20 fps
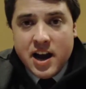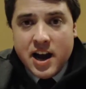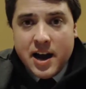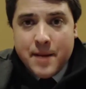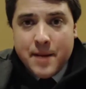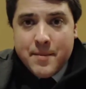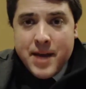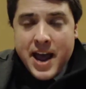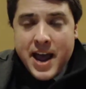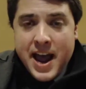
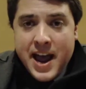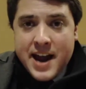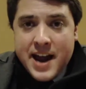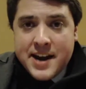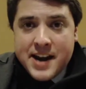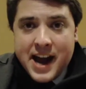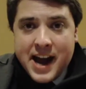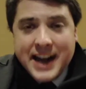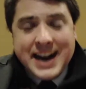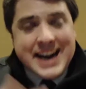
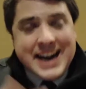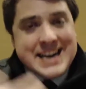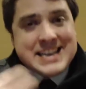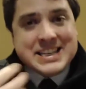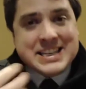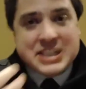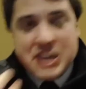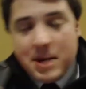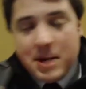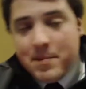And I kind
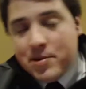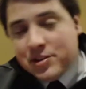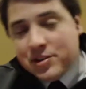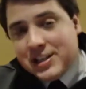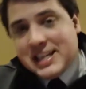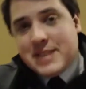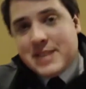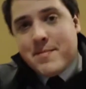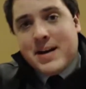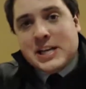of
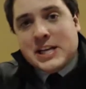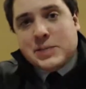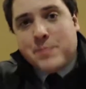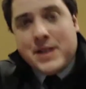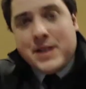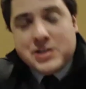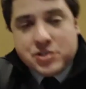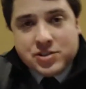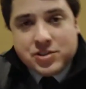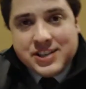stumbled into my
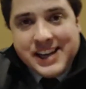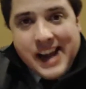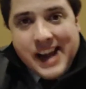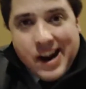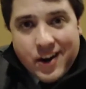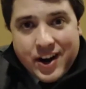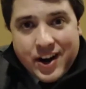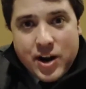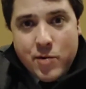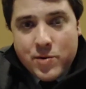specialty
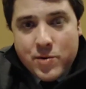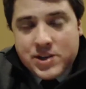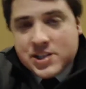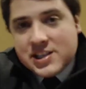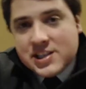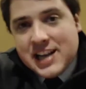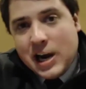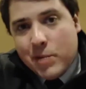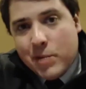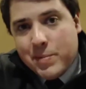area, which
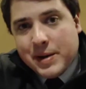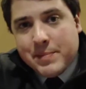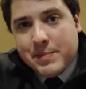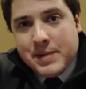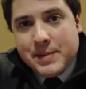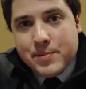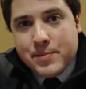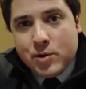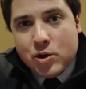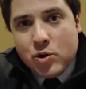is helping
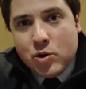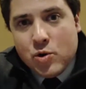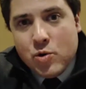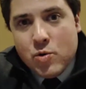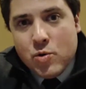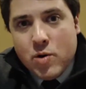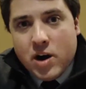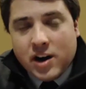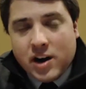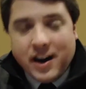people
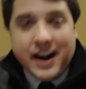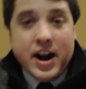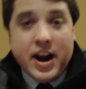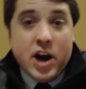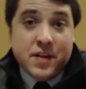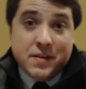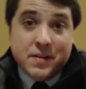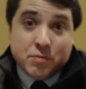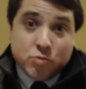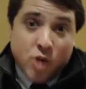who are kind
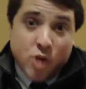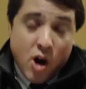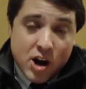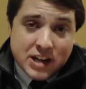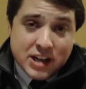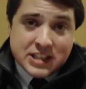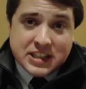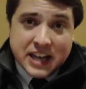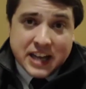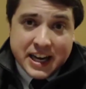of on the
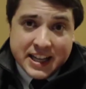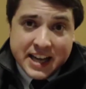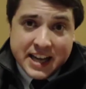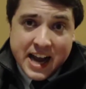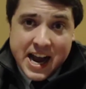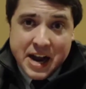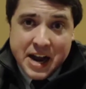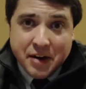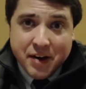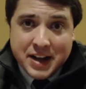wrong side of the
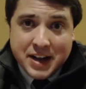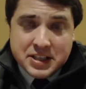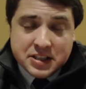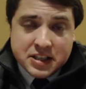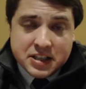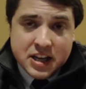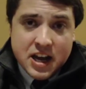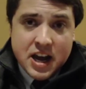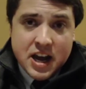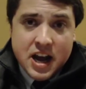
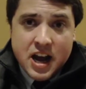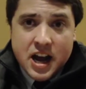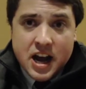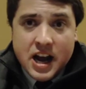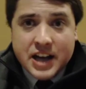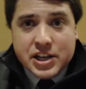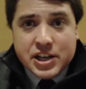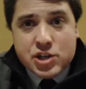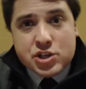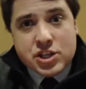IRS,
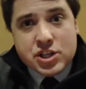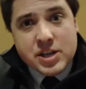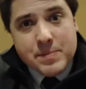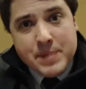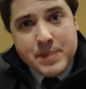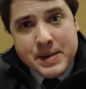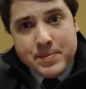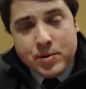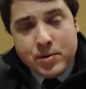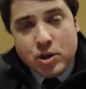usually
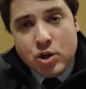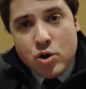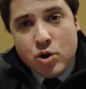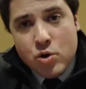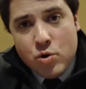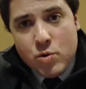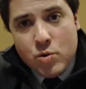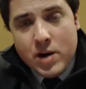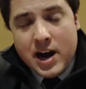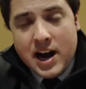people
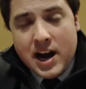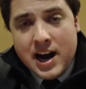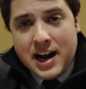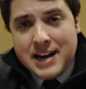who